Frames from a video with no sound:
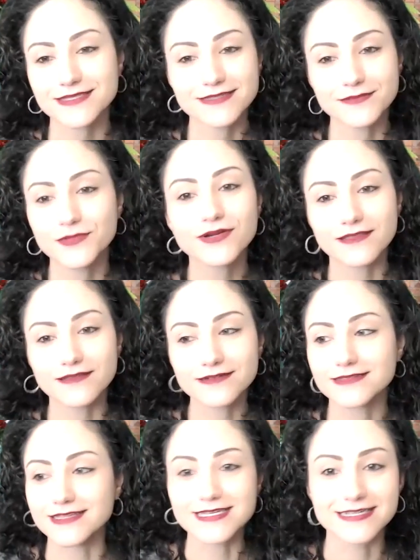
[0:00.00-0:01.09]
Like the more I
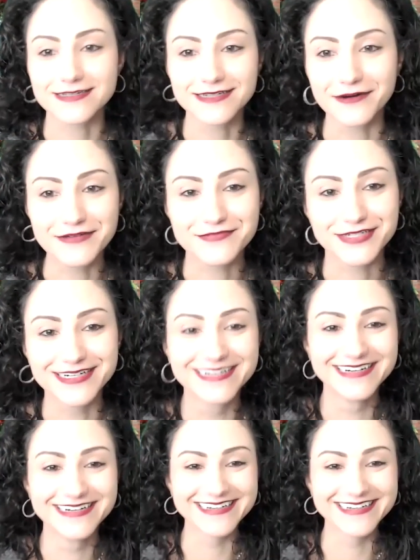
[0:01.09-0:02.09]
learn, the less I know, I feel.